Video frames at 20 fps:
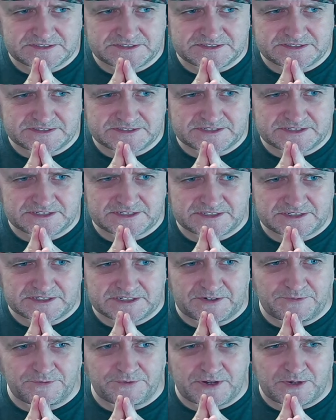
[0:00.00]
Yeah,
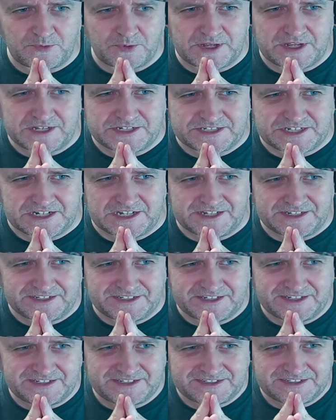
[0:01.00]
only three words
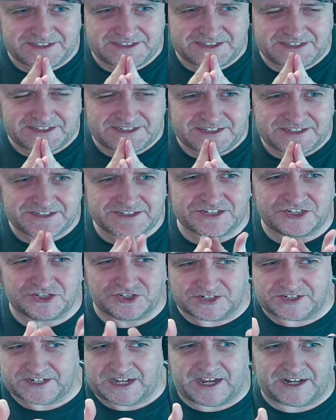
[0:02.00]
learned. They
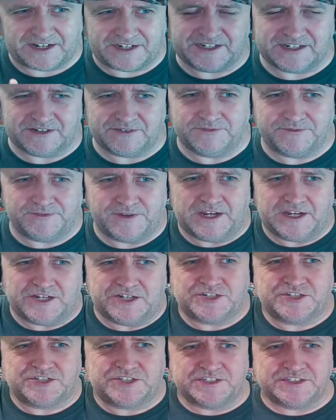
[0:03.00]
should add in
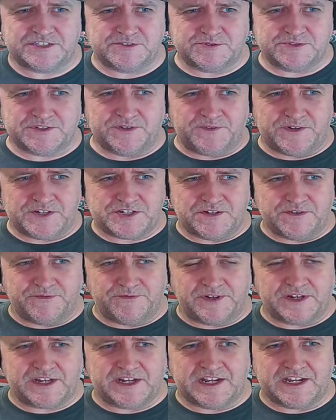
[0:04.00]
fish since it was a fishing
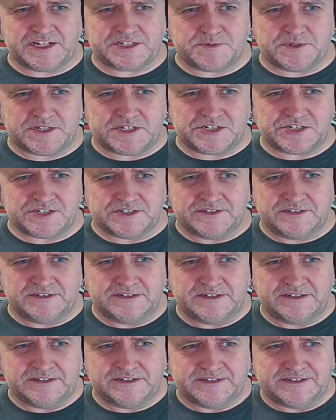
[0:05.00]
freaking expedition.
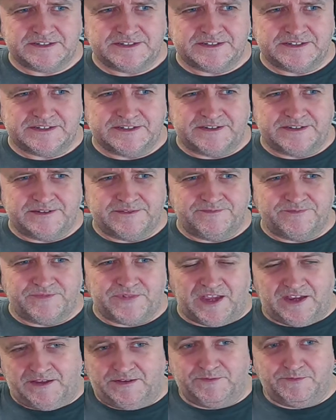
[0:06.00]

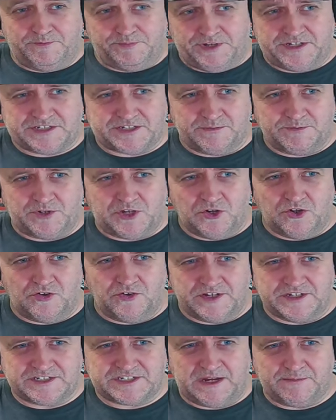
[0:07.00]
And plus, I'm
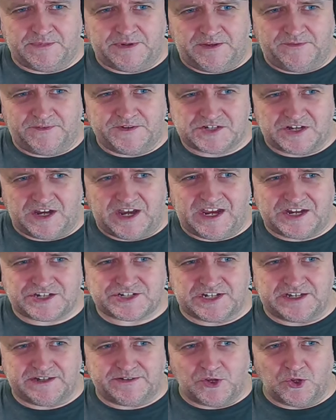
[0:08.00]
curious how many fish I
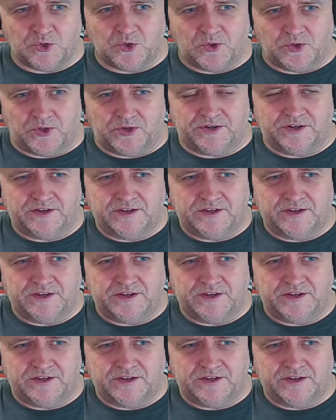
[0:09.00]
actually caught.